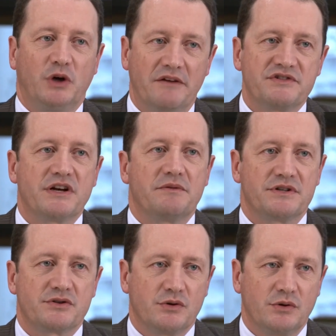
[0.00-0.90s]
to give
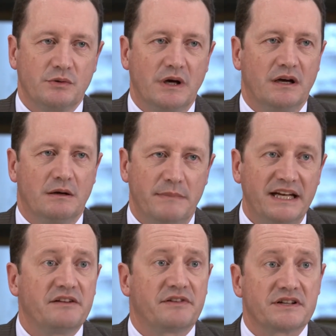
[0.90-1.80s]
service to
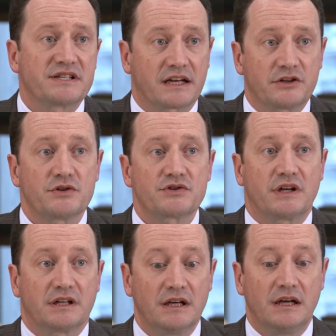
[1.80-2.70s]
many different sectors
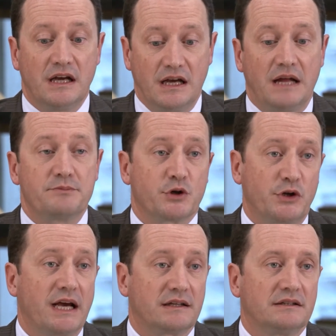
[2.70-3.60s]
and
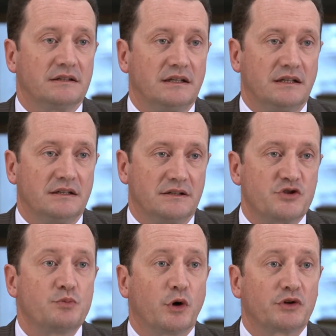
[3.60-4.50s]
protect and
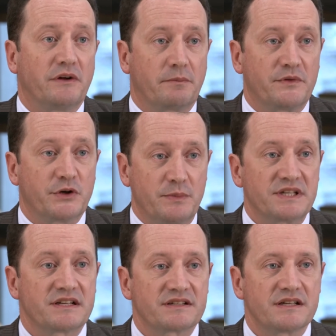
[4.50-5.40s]
support their
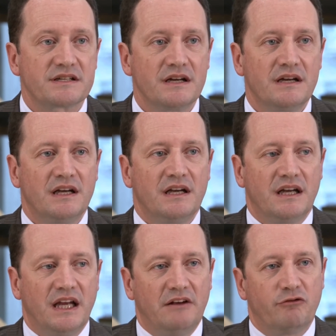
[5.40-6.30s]
businesses,
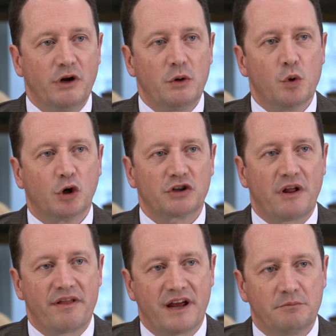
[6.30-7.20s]
if we want
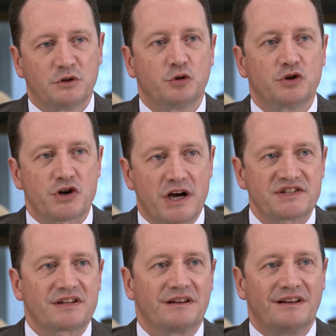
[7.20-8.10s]
them to
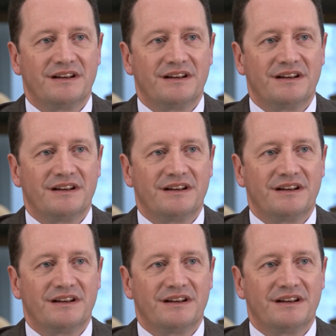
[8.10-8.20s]
trust